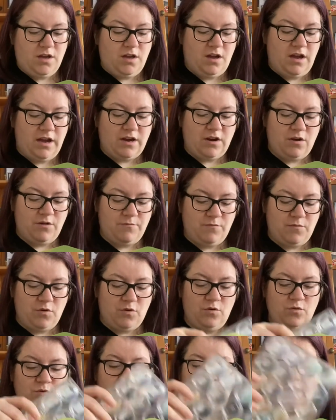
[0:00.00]
got
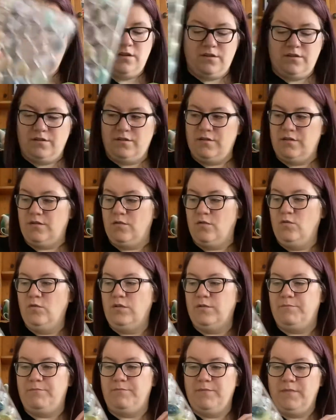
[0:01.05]
all the
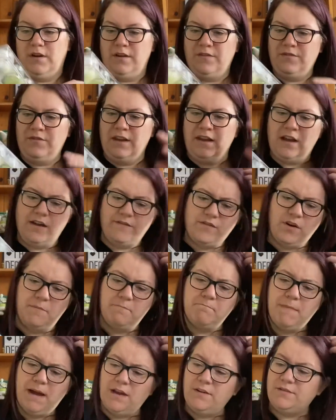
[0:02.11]
I think I've got
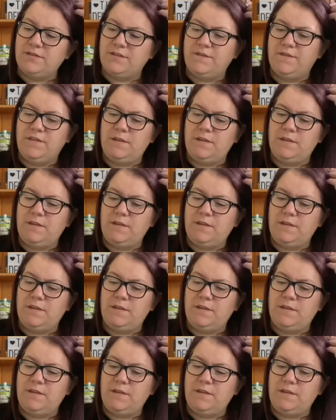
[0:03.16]
most of the